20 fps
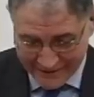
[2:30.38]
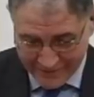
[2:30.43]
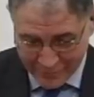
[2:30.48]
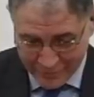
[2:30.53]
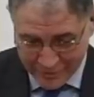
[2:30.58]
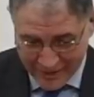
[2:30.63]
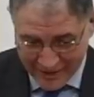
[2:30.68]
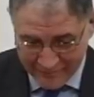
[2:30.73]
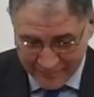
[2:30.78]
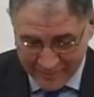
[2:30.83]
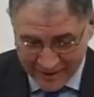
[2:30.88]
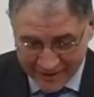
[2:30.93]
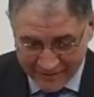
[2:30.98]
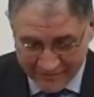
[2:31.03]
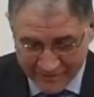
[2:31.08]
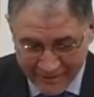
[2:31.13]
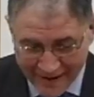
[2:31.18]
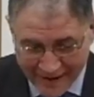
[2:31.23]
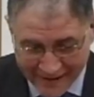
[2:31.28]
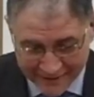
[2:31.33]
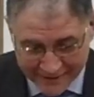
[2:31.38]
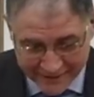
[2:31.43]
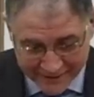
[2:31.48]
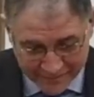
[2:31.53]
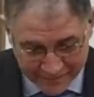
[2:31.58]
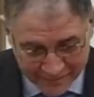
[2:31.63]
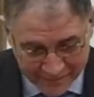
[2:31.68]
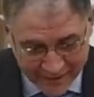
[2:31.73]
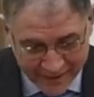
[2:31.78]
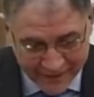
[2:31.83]
to have been
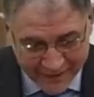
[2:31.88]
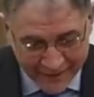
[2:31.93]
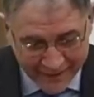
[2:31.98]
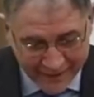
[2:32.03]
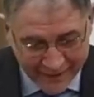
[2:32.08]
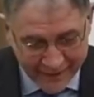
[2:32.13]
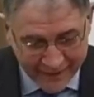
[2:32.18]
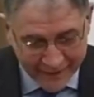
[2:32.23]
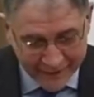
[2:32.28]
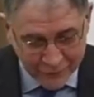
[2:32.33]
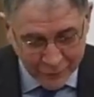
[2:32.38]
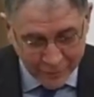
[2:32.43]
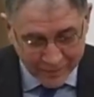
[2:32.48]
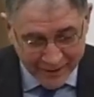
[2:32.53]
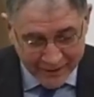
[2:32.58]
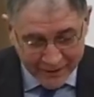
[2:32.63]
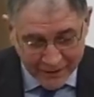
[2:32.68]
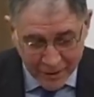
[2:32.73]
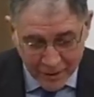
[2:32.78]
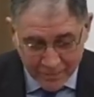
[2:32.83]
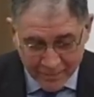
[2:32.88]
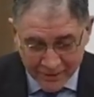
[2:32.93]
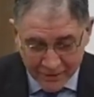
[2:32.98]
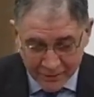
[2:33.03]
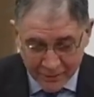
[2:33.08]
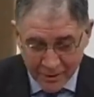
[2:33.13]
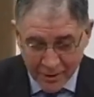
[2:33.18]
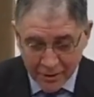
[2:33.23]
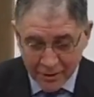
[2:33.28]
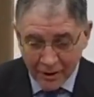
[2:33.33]
invited uh, to participate
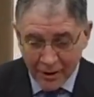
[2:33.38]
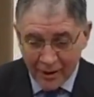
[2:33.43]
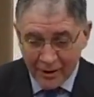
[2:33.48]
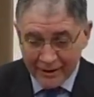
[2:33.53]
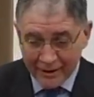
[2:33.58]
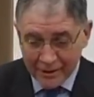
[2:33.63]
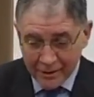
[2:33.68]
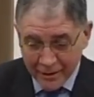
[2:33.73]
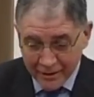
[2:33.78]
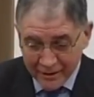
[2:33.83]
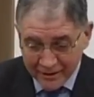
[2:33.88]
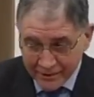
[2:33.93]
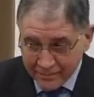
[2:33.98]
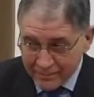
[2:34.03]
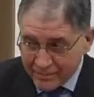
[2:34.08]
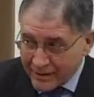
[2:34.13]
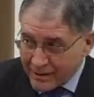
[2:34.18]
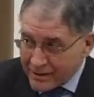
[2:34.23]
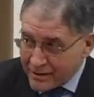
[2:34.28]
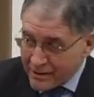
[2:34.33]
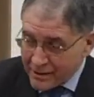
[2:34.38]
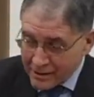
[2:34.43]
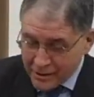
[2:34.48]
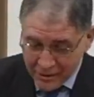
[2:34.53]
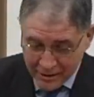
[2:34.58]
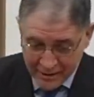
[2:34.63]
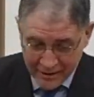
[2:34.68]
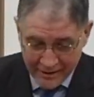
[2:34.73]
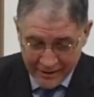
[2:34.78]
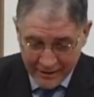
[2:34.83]
to this Congress in the
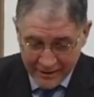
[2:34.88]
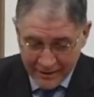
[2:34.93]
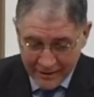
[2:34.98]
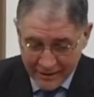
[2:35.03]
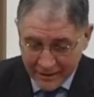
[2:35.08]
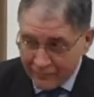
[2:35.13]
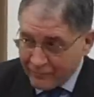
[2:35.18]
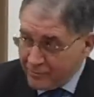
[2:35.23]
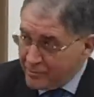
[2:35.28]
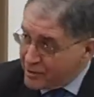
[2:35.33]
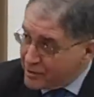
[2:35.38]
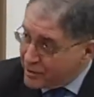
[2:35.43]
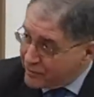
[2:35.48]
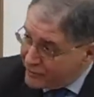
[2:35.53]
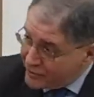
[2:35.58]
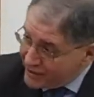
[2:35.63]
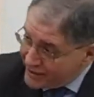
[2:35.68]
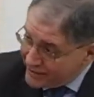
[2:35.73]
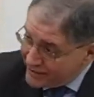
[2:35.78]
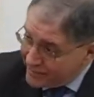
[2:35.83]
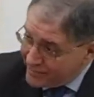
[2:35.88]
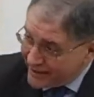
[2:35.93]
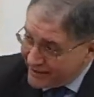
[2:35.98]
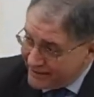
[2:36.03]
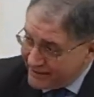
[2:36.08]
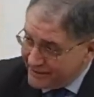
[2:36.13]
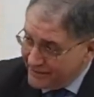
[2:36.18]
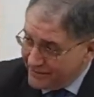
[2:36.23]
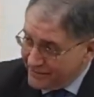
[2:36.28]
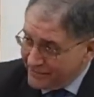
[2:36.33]
presence of Mrs. von
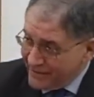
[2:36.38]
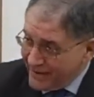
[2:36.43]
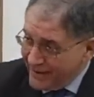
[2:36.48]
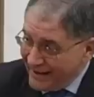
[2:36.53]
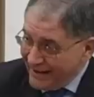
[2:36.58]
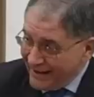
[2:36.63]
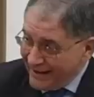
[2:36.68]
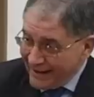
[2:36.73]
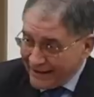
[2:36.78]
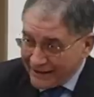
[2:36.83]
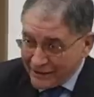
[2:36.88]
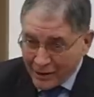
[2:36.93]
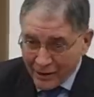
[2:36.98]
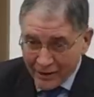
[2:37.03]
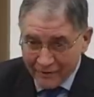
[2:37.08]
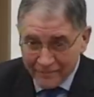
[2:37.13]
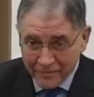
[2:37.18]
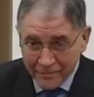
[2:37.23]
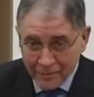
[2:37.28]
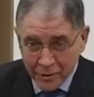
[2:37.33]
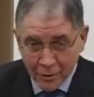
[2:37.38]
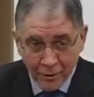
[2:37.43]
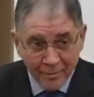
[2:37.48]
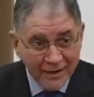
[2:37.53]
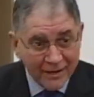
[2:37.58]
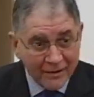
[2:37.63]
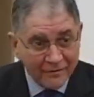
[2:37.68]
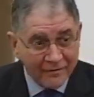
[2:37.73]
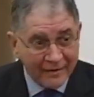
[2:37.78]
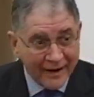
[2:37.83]
Hildebrand and of so
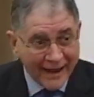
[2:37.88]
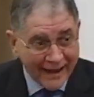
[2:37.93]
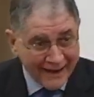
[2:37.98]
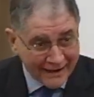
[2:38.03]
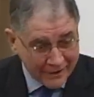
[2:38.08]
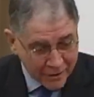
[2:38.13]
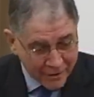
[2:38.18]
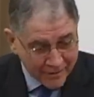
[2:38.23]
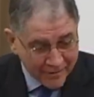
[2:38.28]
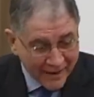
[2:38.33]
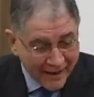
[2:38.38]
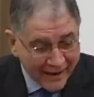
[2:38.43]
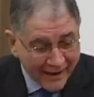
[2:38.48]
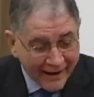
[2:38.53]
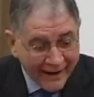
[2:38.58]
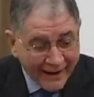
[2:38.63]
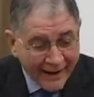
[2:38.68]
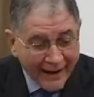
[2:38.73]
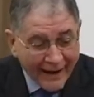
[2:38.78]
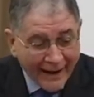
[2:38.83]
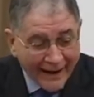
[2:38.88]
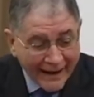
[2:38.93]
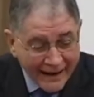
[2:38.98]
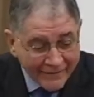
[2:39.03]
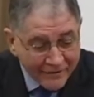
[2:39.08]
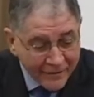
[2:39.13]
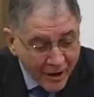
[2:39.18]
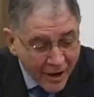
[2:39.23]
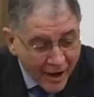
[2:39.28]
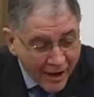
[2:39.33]
many friends. I
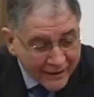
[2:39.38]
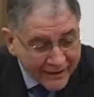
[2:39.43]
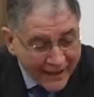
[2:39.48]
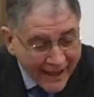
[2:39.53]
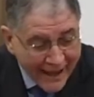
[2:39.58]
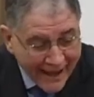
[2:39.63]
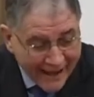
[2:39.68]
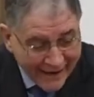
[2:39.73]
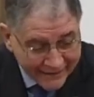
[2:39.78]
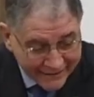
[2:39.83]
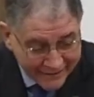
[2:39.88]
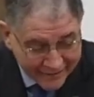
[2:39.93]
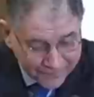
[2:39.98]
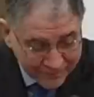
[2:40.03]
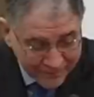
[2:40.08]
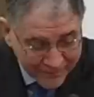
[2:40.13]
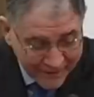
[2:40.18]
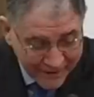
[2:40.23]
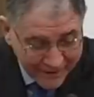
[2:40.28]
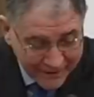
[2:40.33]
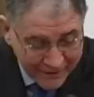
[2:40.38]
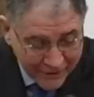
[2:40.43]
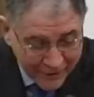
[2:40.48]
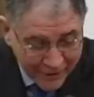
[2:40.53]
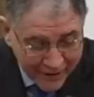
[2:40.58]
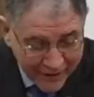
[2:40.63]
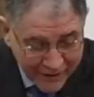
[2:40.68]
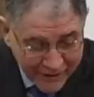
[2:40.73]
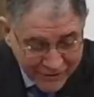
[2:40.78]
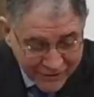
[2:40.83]
have not had the
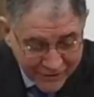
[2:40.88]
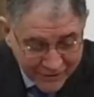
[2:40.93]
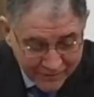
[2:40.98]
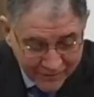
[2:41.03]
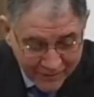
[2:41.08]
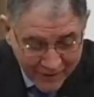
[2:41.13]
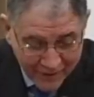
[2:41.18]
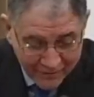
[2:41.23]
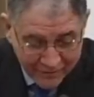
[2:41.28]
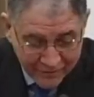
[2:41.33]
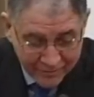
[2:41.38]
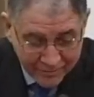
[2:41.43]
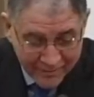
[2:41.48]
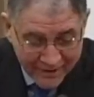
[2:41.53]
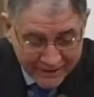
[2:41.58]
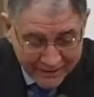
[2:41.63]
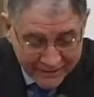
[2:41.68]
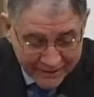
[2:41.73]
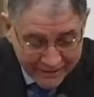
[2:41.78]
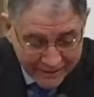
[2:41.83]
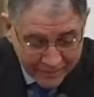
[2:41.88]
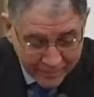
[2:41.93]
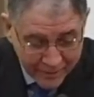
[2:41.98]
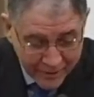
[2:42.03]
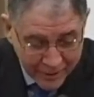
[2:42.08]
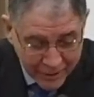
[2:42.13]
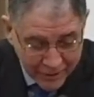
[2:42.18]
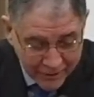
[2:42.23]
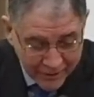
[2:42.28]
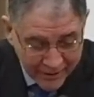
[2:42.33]
occasion of meeting
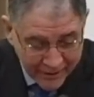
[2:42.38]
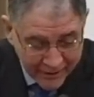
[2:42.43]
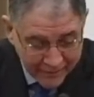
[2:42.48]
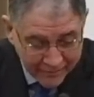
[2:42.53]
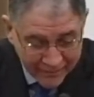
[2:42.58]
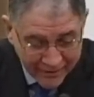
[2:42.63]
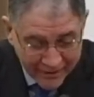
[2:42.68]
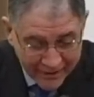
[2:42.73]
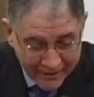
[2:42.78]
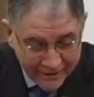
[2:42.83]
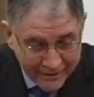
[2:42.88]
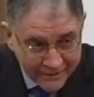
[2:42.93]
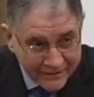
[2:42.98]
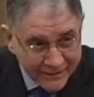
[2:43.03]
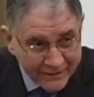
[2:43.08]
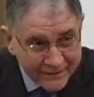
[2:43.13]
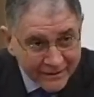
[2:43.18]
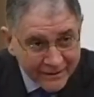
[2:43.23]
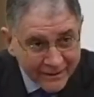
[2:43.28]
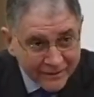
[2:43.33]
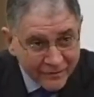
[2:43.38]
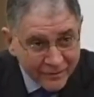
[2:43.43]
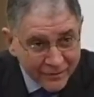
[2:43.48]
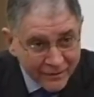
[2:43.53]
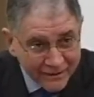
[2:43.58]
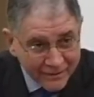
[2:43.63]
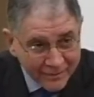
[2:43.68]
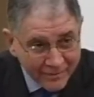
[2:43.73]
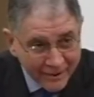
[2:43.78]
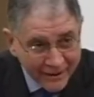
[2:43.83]
personally Dietrich von
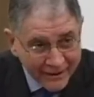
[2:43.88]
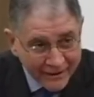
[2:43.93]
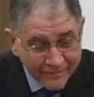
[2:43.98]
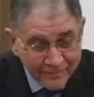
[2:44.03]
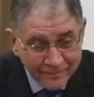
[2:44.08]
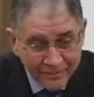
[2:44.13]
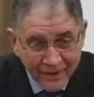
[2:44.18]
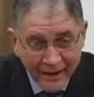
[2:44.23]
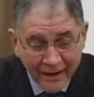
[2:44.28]
Hildebrand,